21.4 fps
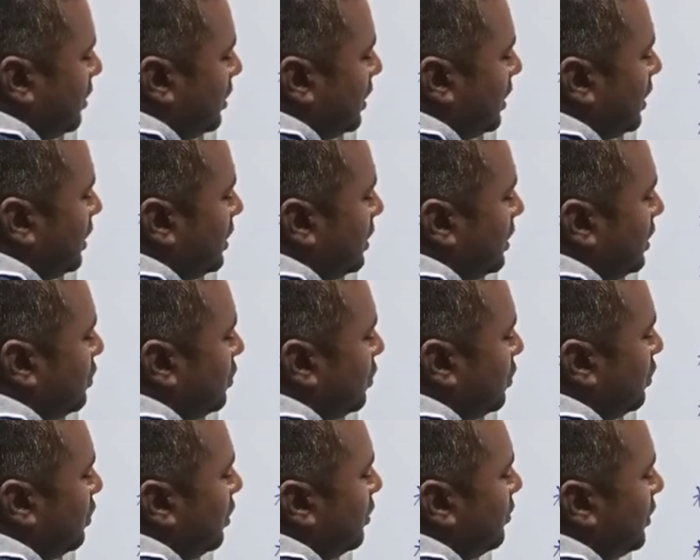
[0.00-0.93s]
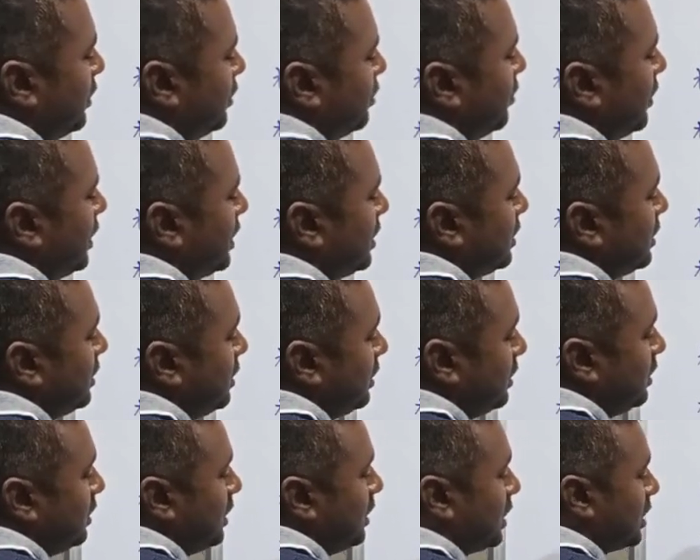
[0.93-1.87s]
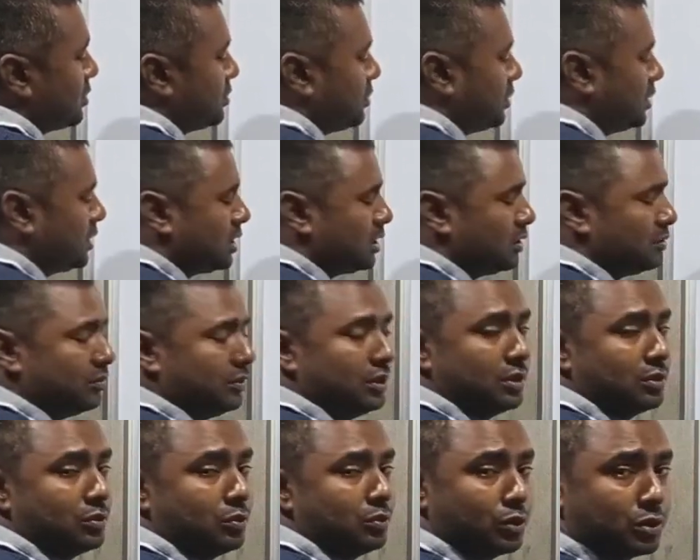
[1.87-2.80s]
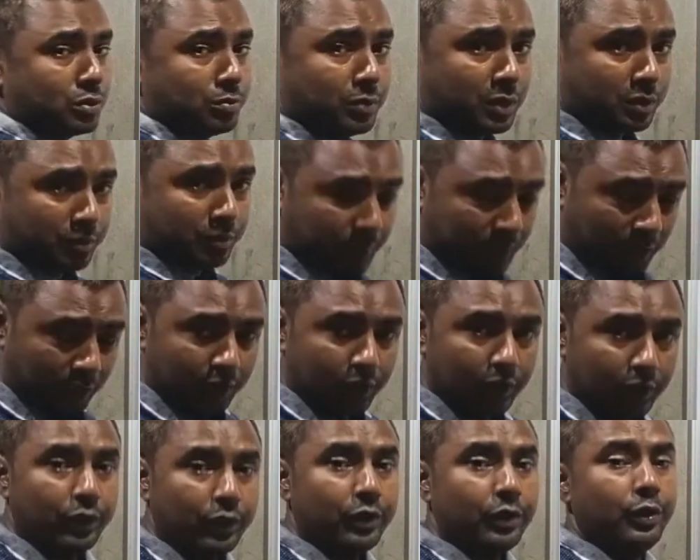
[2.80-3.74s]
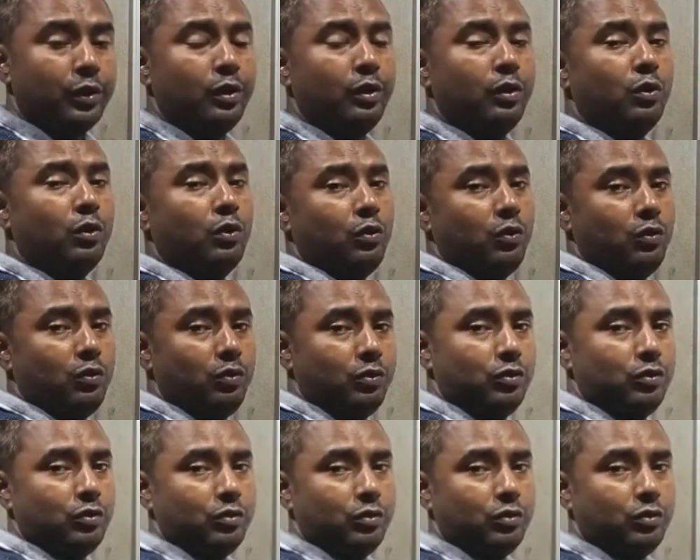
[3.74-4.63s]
That is, it should not be too much expensive. Its cost must be low.